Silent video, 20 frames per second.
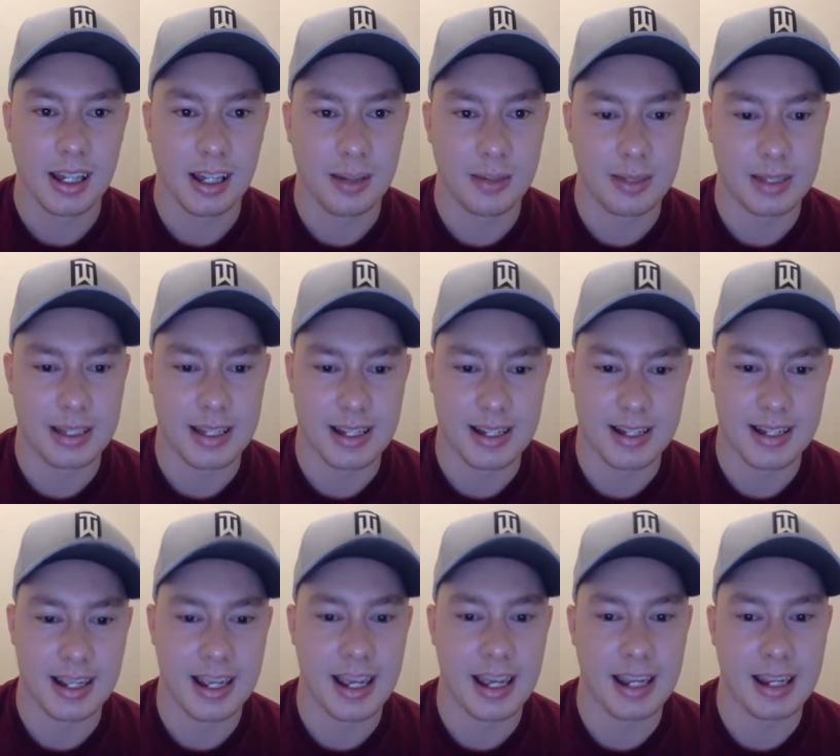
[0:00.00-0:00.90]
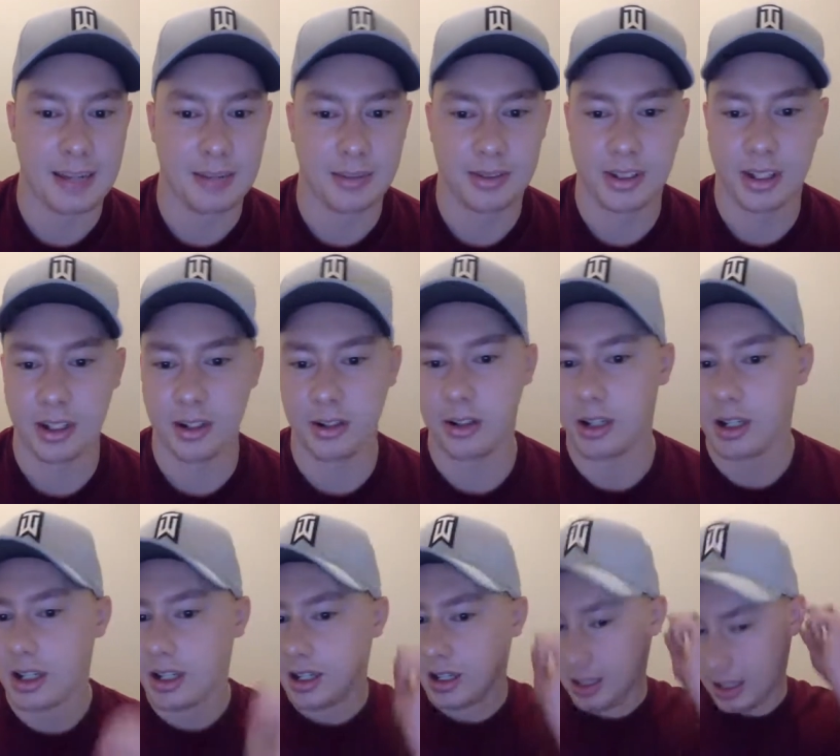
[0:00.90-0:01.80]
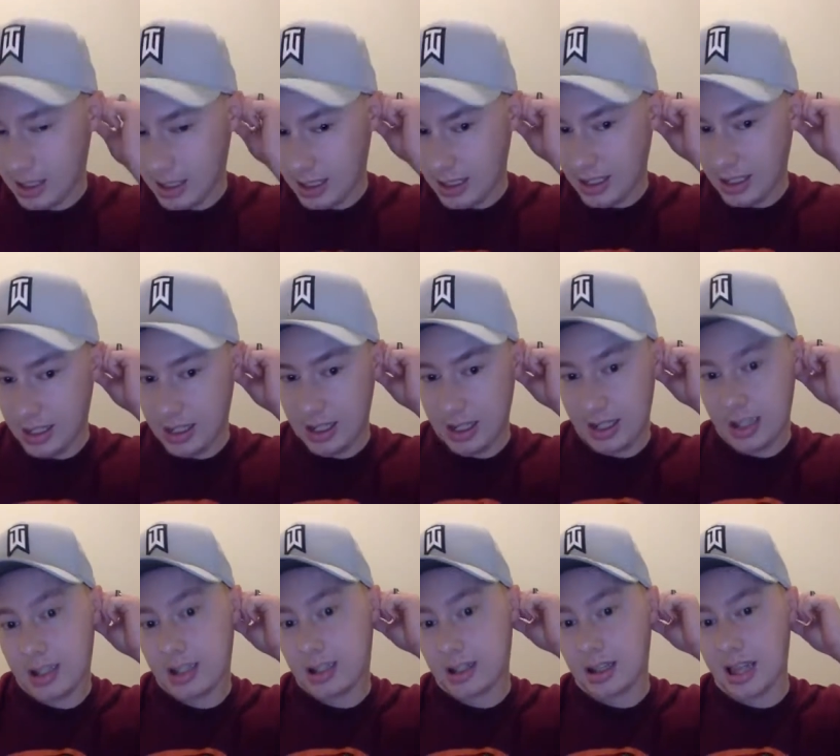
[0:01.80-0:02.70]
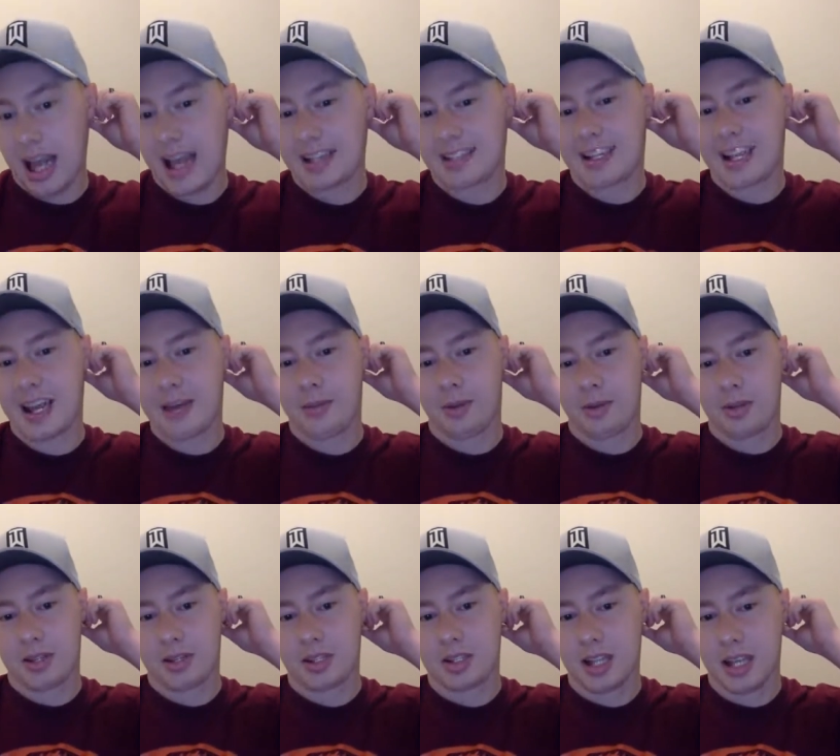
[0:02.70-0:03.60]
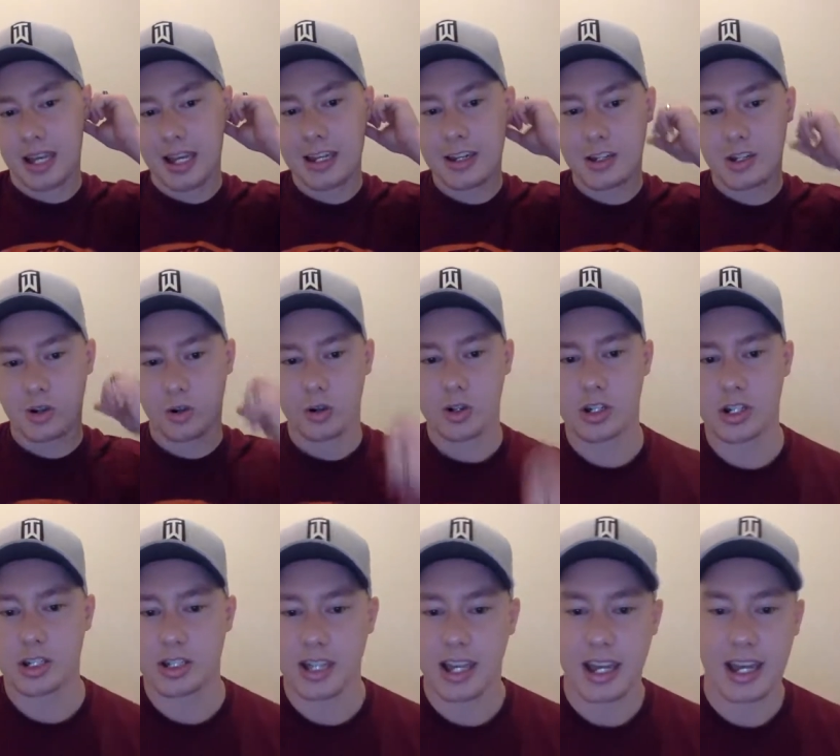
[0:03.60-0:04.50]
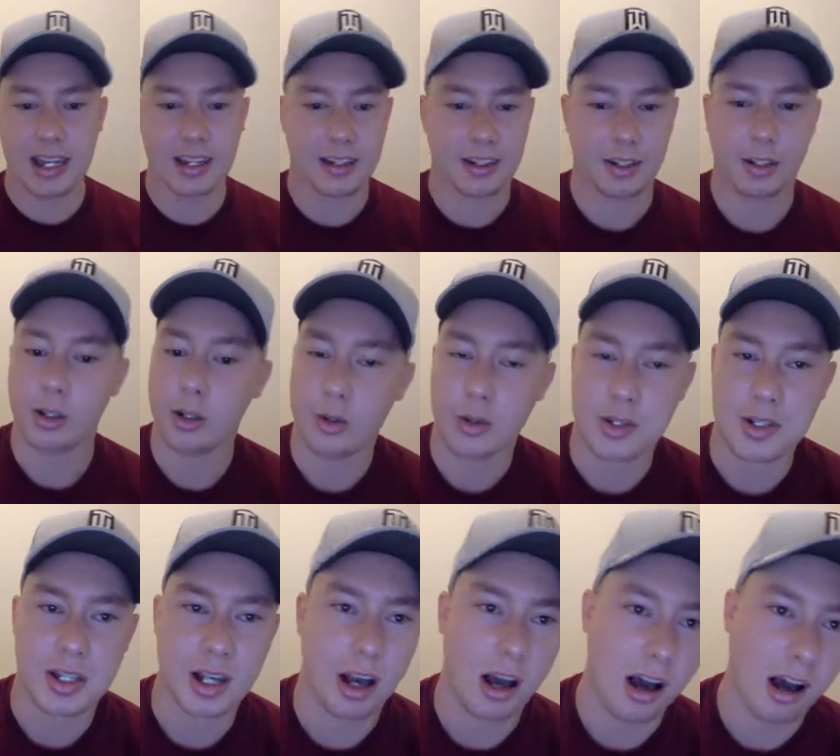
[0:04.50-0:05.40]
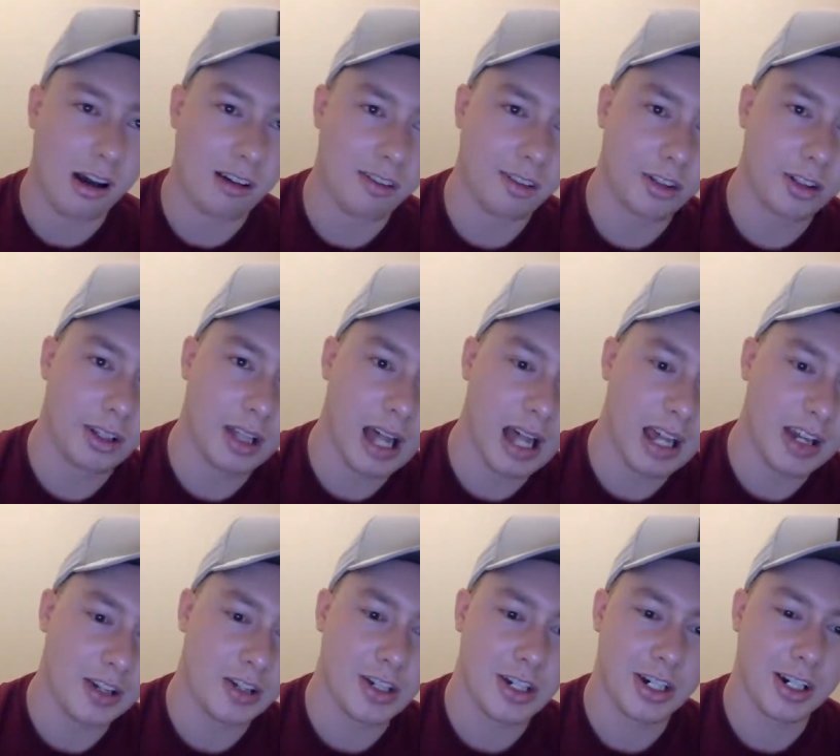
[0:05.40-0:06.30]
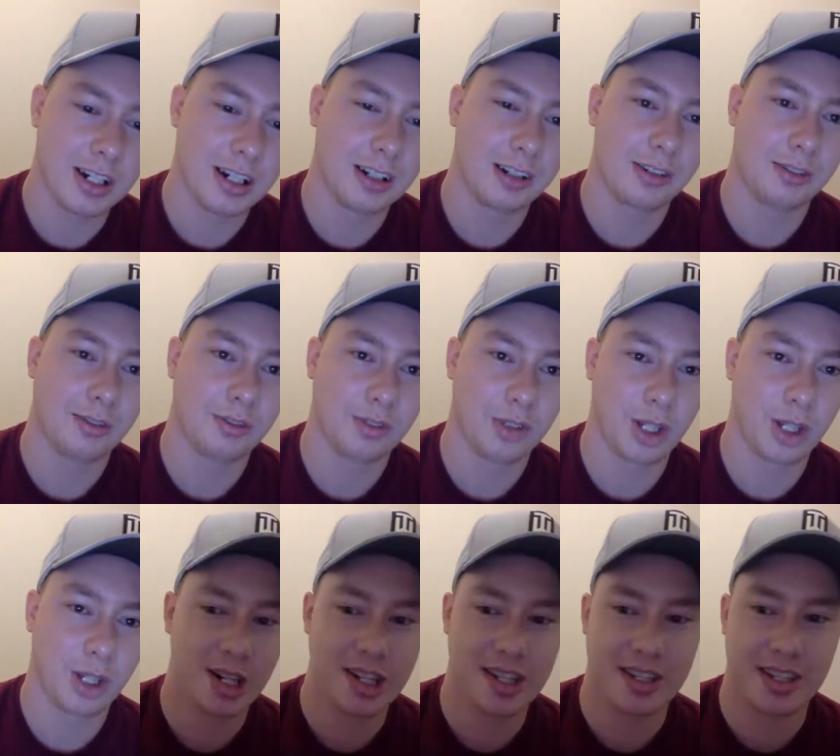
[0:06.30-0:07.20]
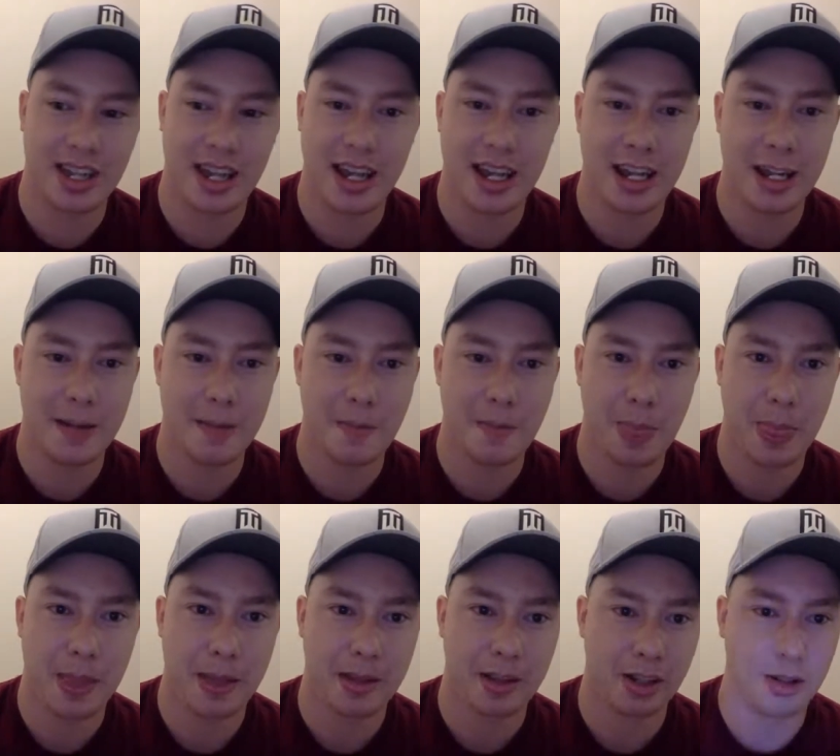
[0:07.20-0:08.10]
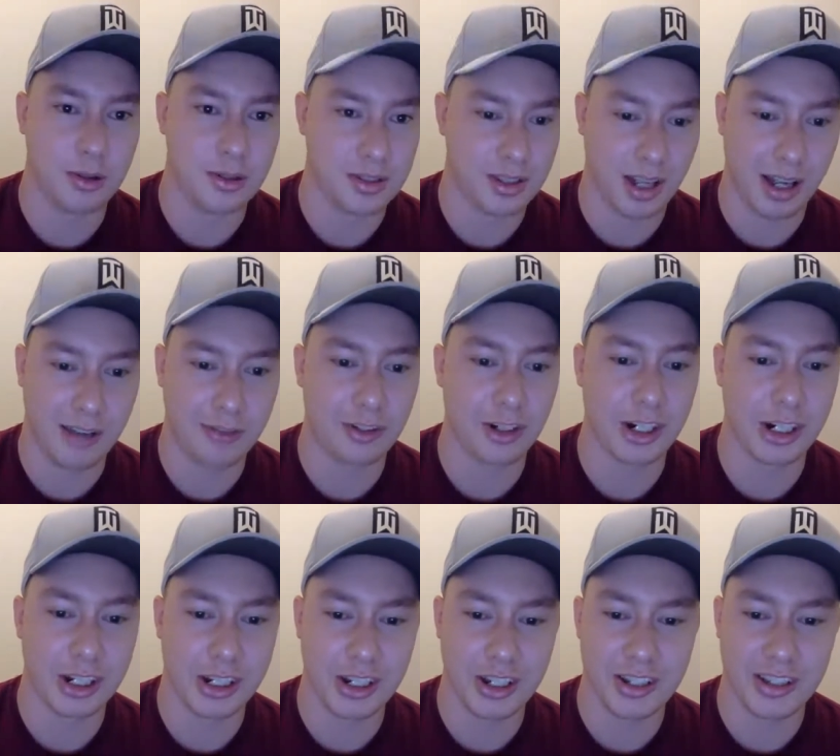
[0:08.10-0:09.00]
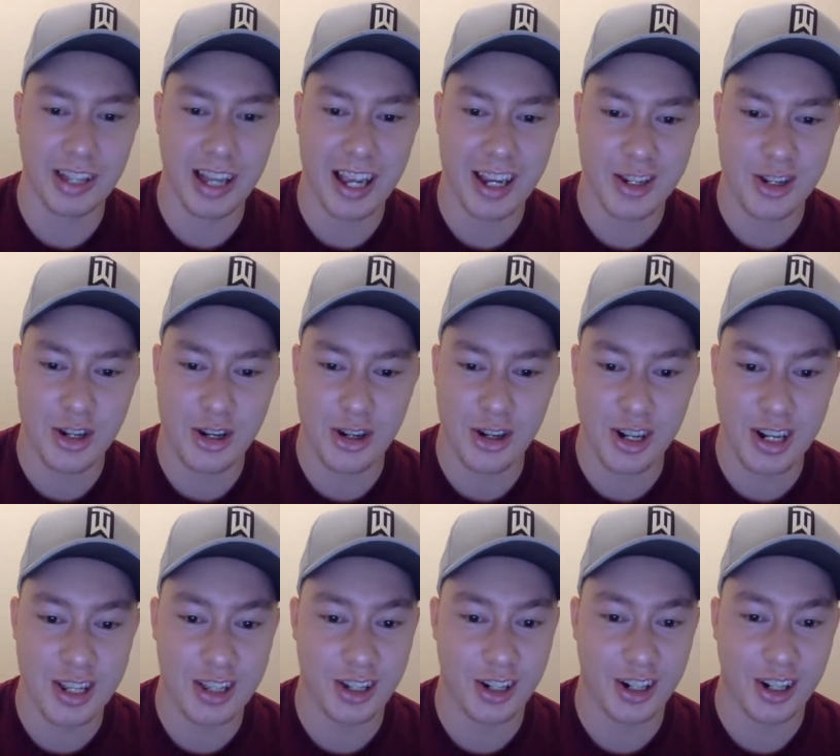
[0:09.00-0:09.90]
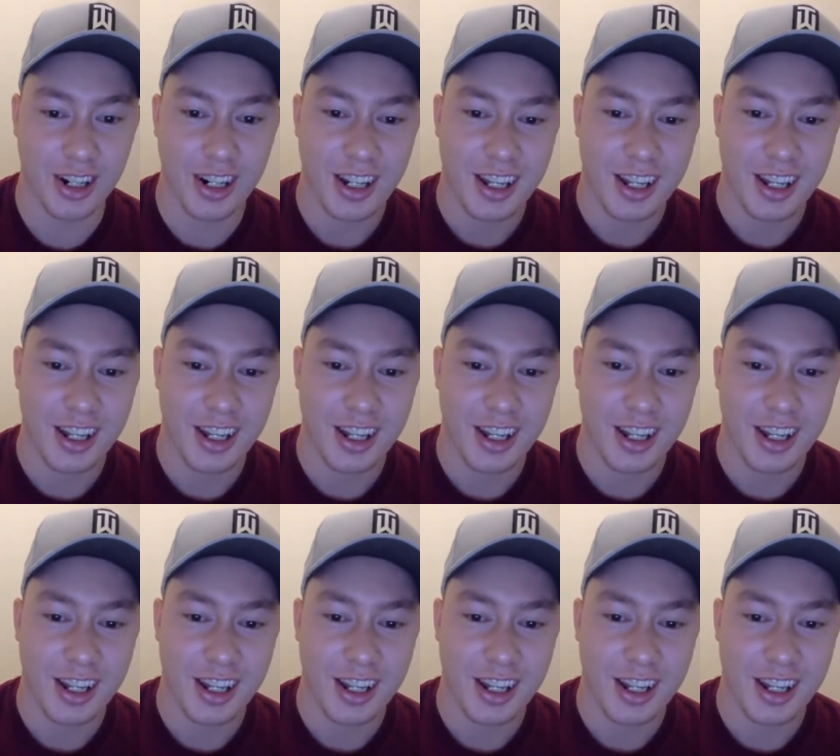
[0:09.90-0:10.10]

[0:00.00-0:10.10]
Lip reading: in this game. So last game on the slate, Georgia Tech, who was awful last year, Florida State, who was not very good last year either.